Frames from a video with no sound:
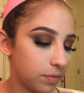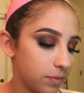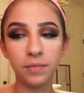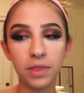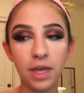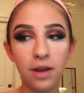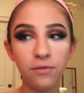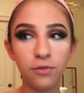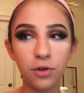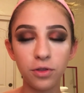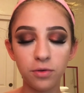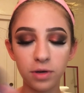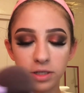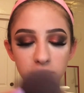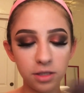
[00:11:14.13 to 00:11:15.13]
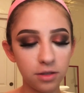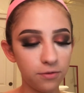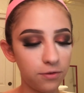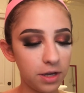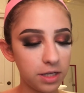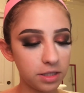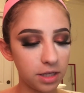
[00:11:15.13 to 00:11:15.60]
Then for the rest of the
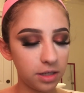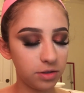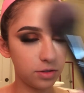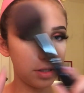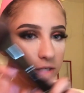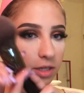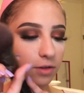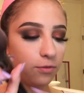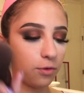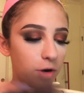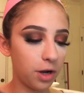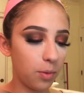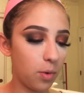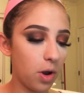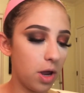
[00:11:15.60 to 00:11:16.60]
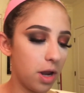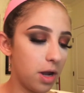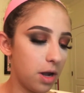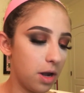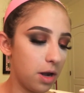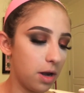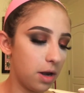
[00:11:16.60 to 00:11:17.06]
face, I use the E41.